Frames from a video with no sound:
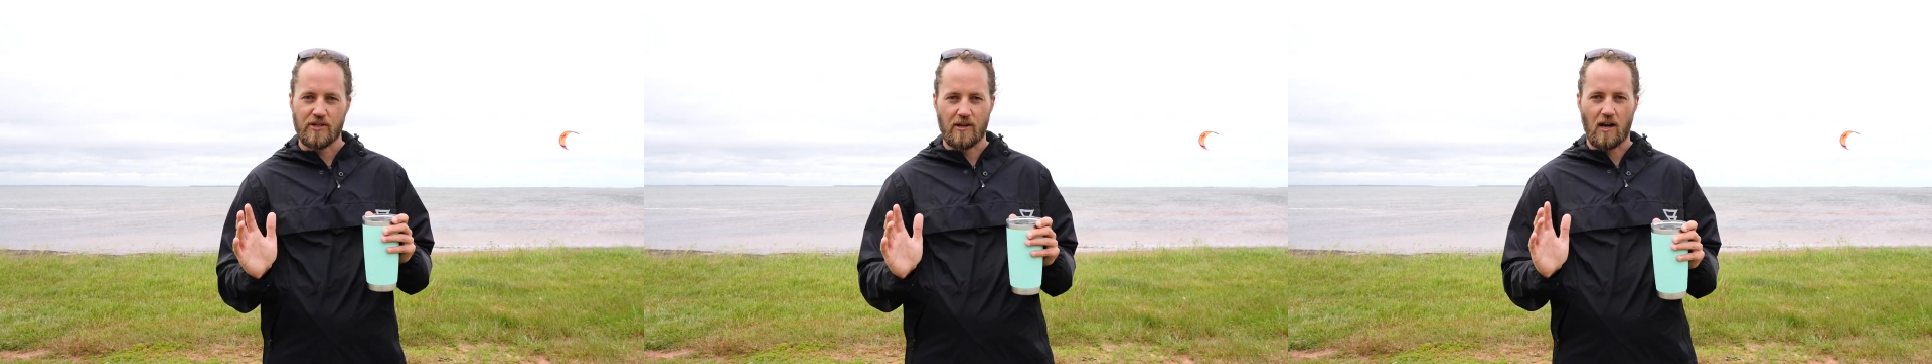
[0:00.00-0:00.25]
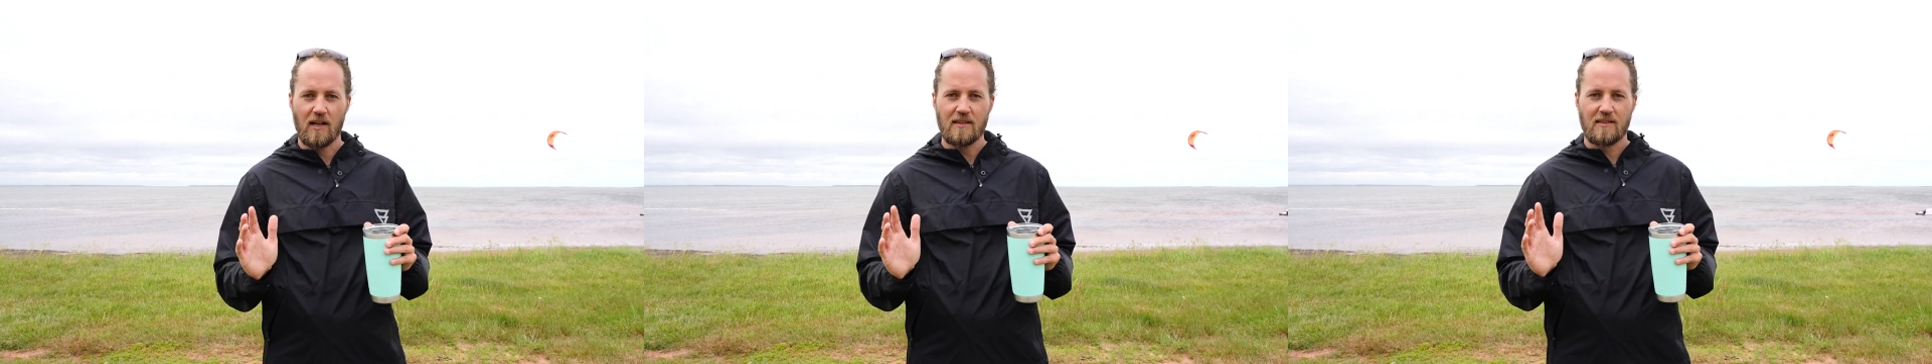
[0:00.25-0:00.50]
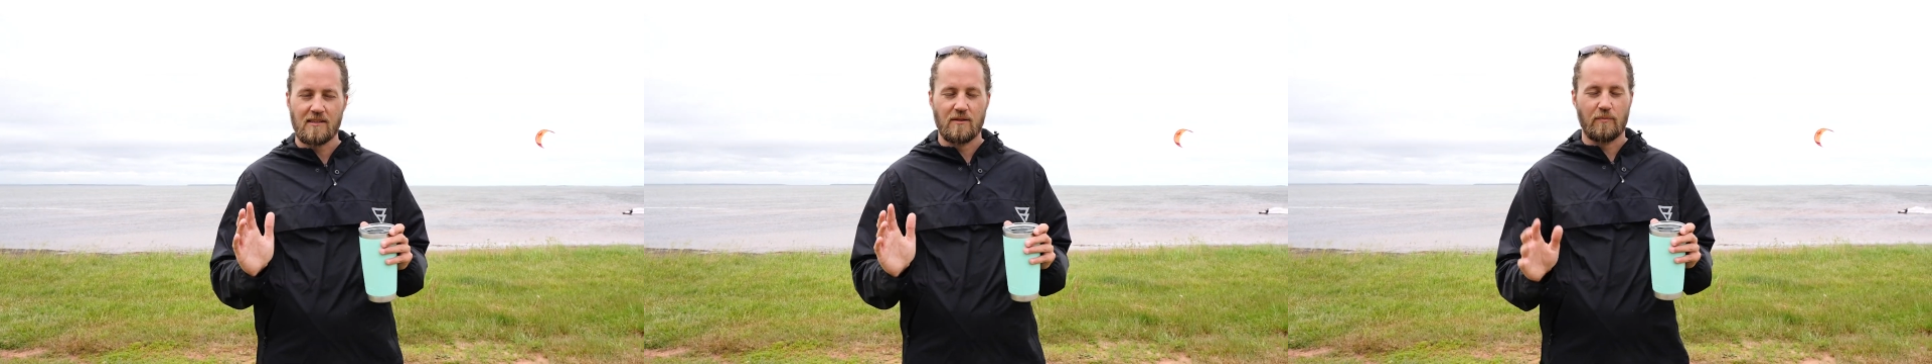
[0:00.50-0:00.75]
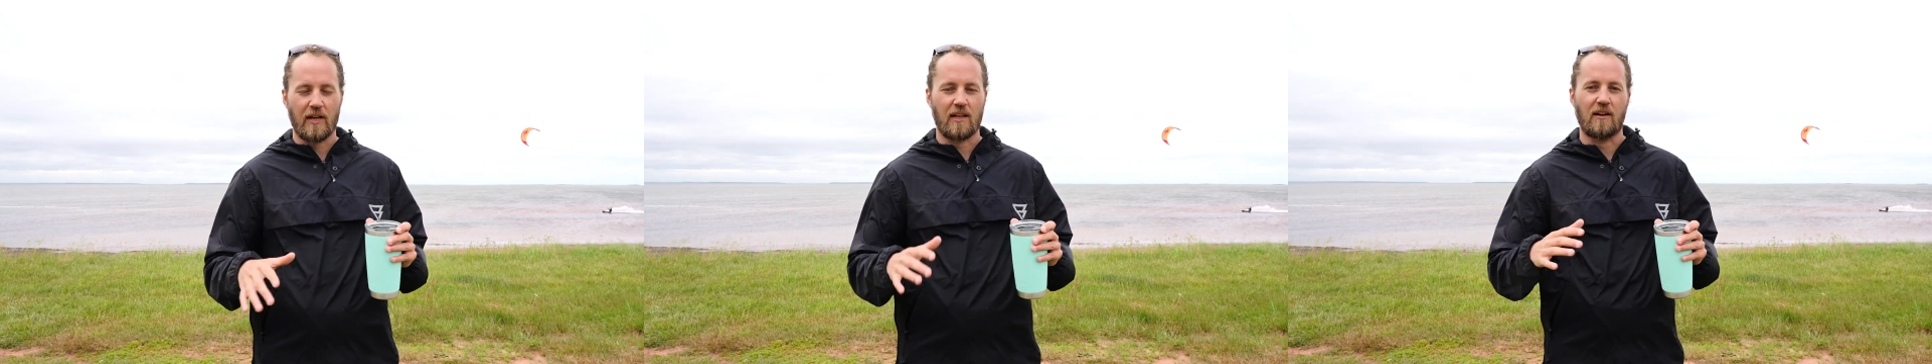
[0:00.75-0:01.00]
knots,
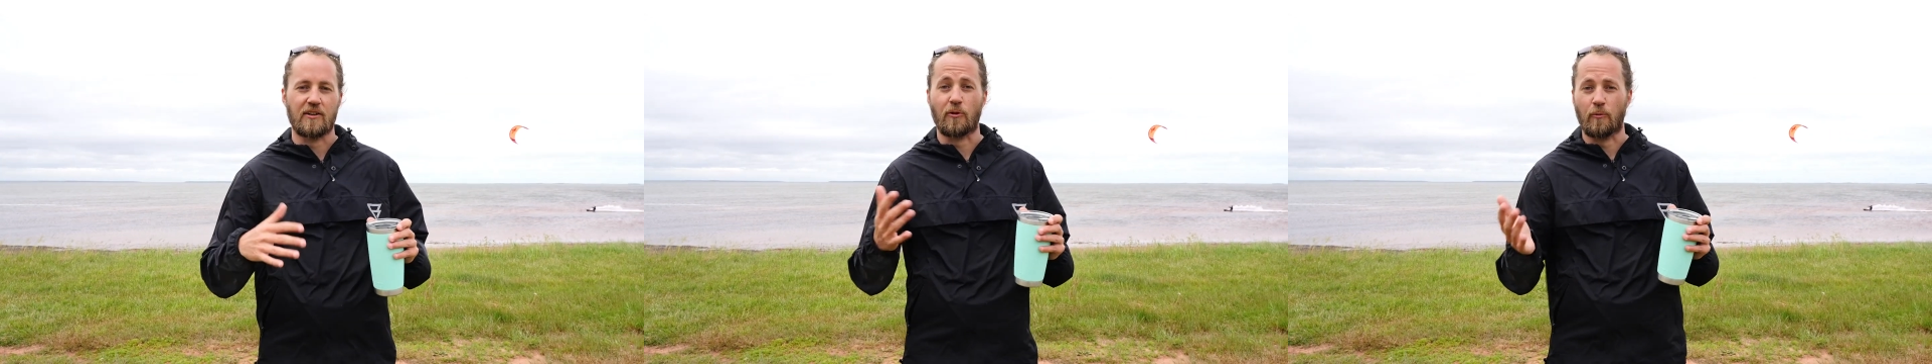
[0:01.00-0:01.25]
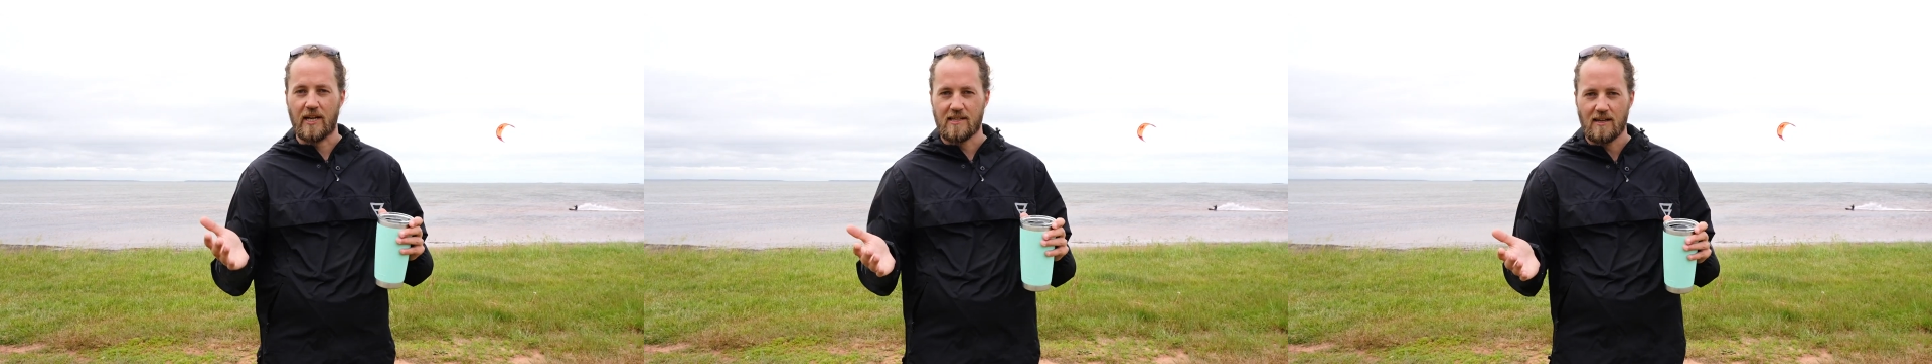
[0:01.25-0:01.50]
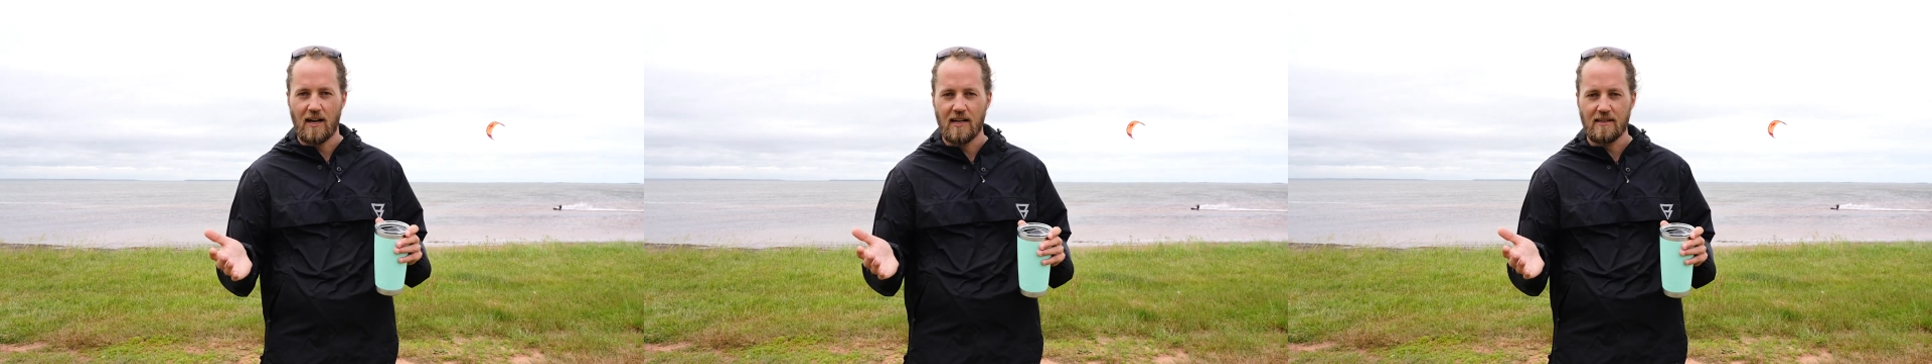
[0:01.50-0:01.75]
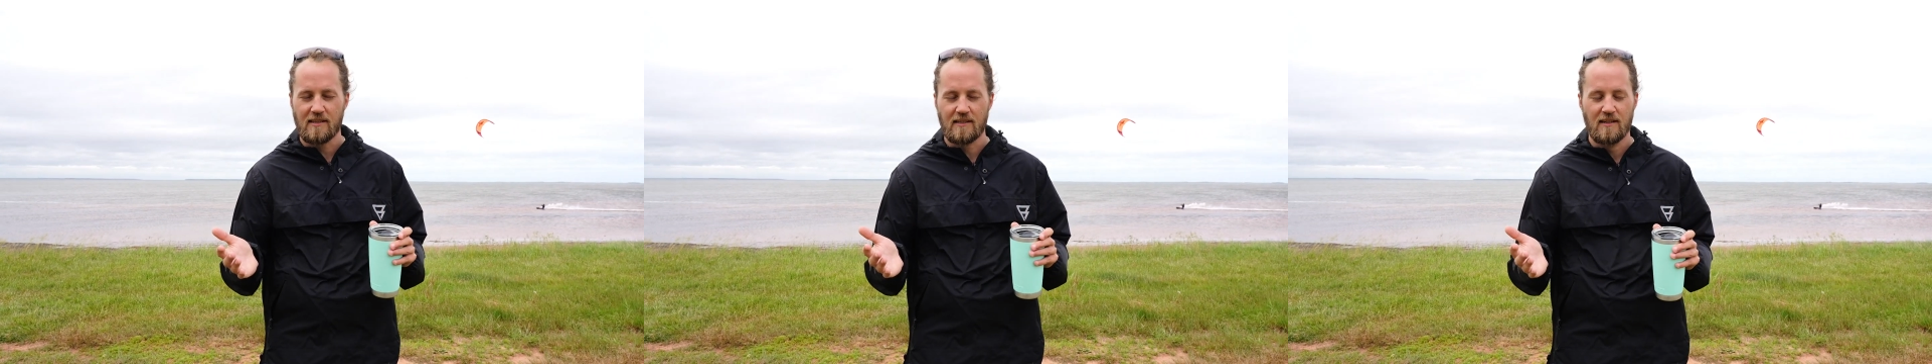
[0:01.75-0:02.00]
depending on your weight
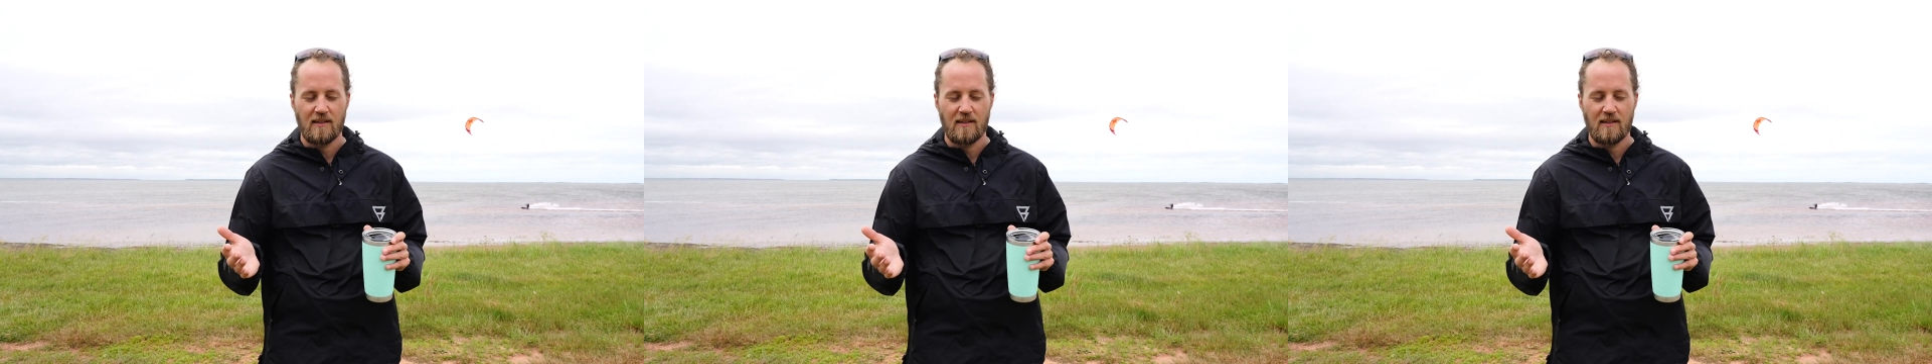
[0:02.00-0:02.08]
size.